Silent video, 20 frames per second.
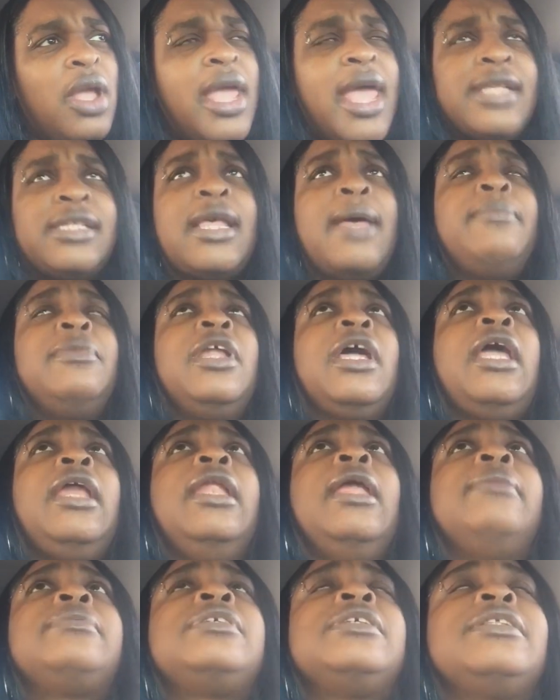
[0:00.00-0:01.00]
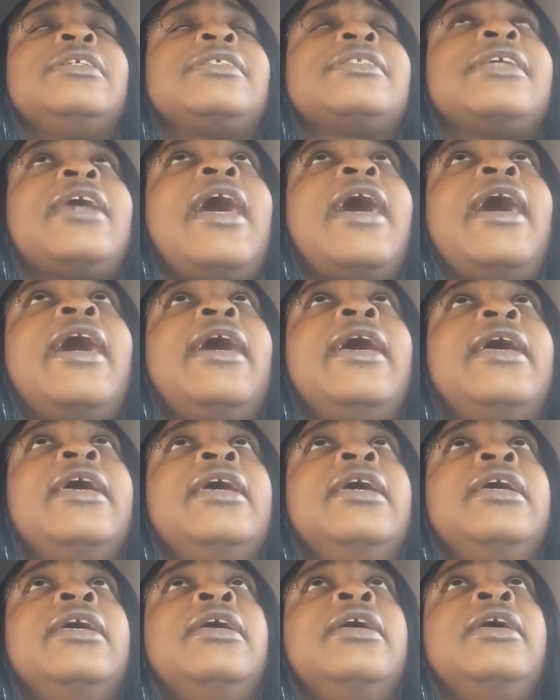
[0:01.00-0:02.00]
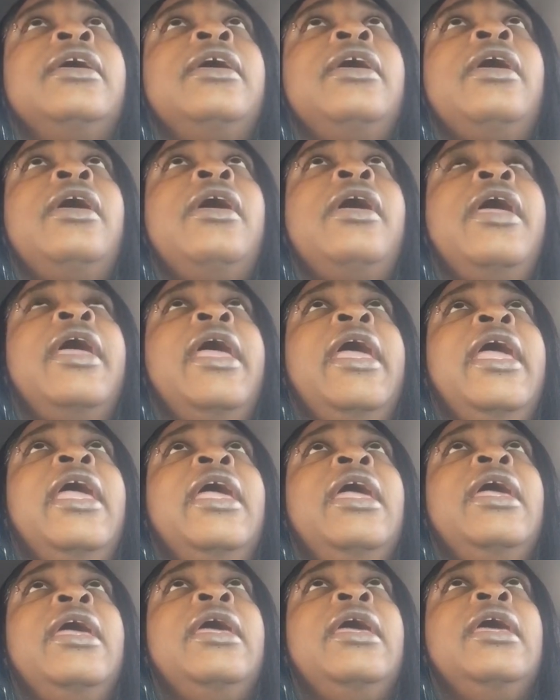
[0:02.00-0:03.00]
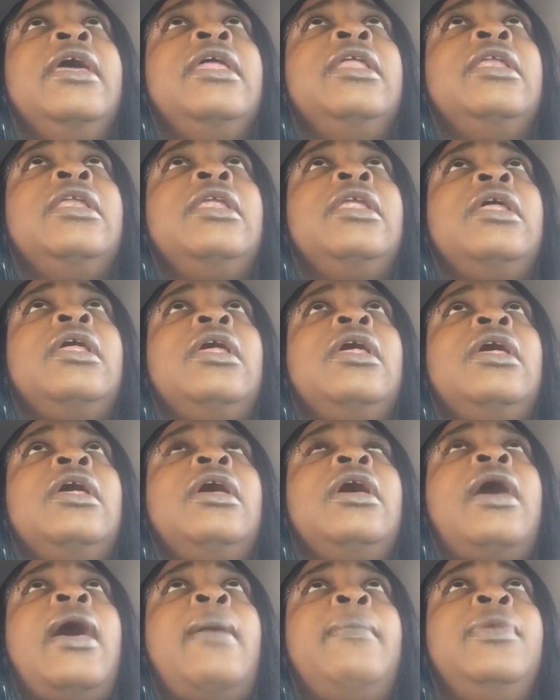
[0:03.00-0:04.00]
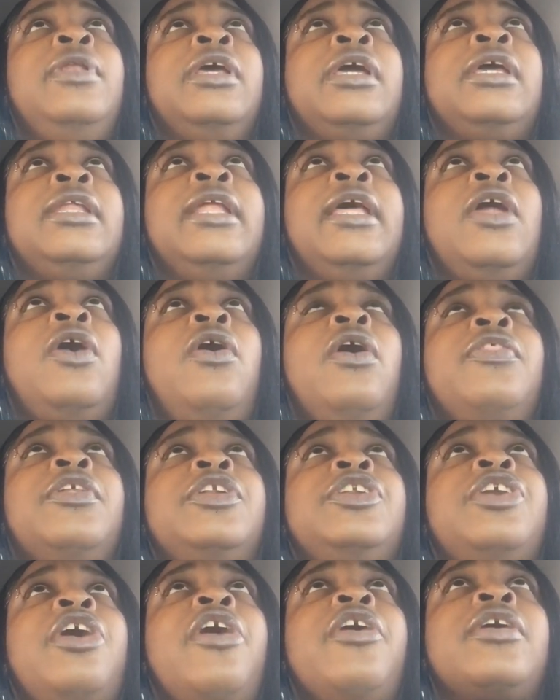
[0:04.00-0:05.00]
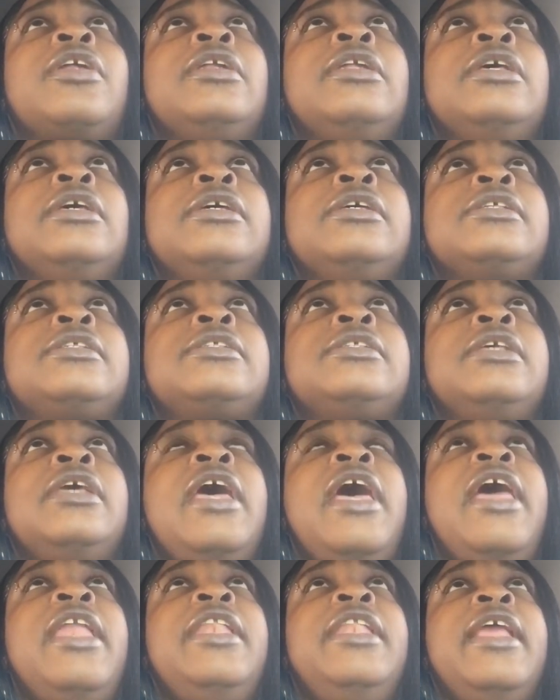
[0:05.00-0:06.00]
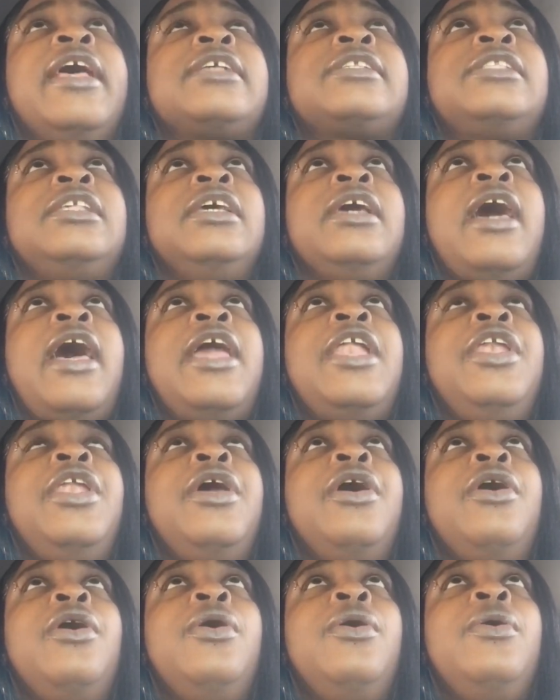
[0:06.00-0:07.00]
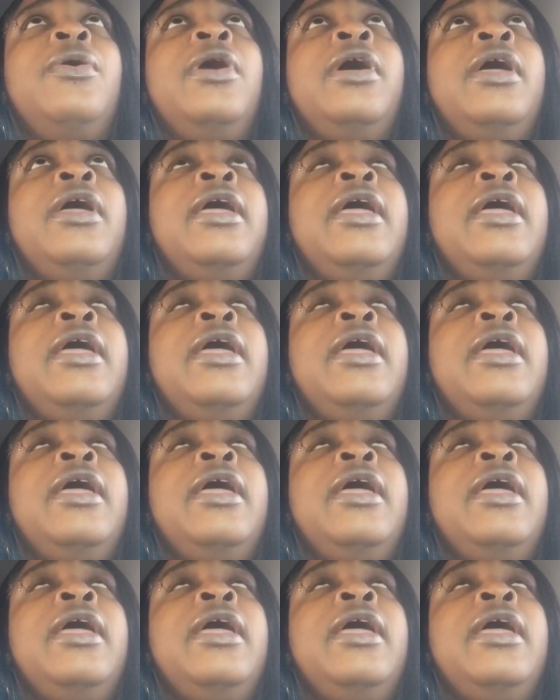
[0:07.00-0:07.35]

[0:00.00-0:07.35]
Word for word: as I'm looking up to the sky, and I'm looking at all the darkness. Next thing I know,